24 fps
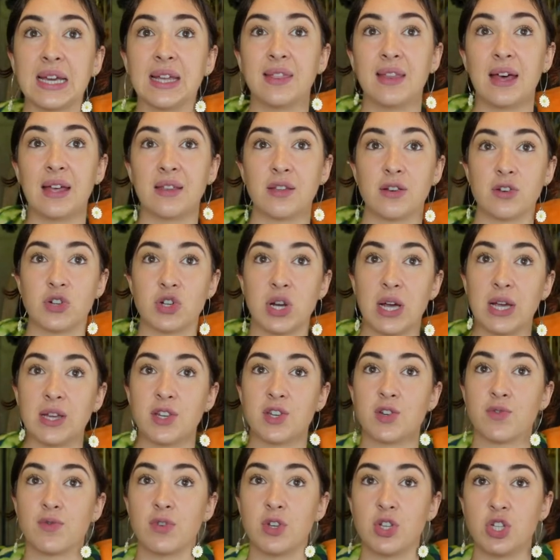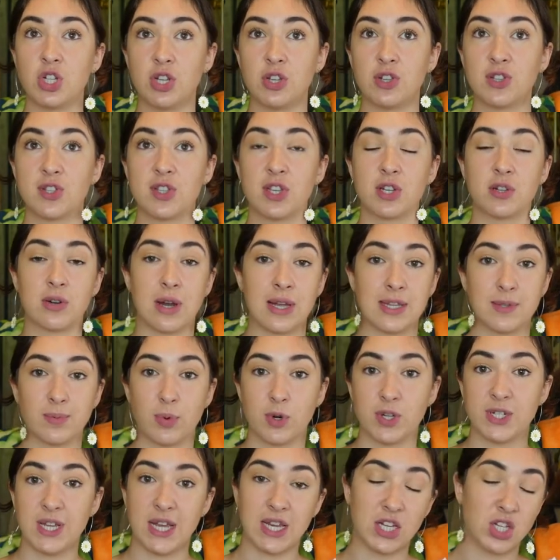in that they're trying to reduce the
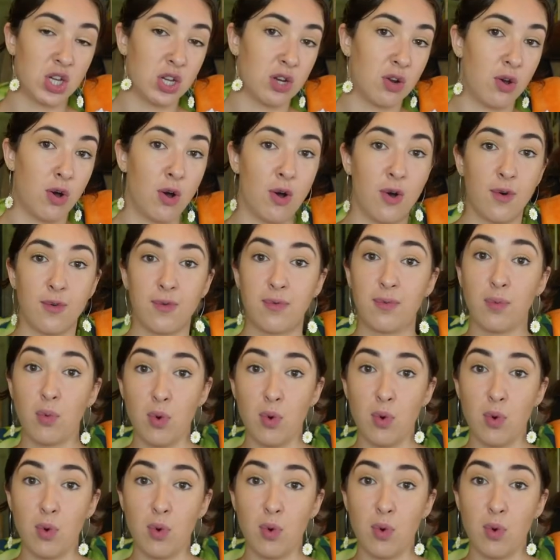transportation of